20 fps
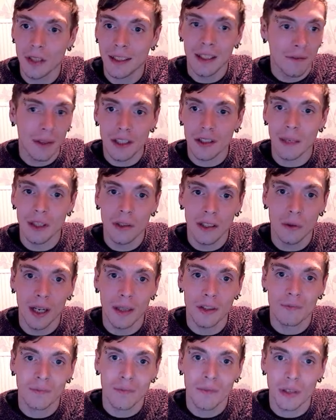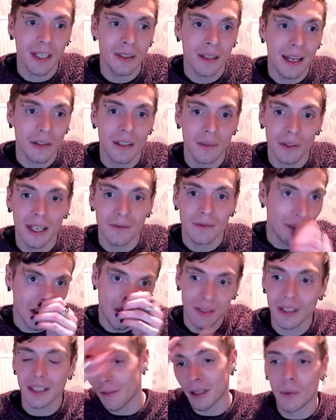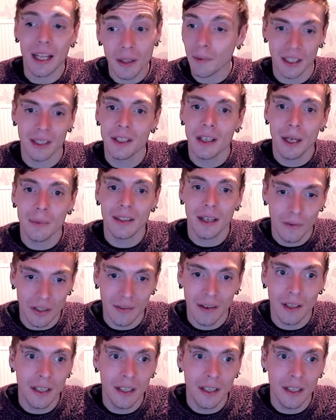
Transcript: but make transitions more intuitive, both for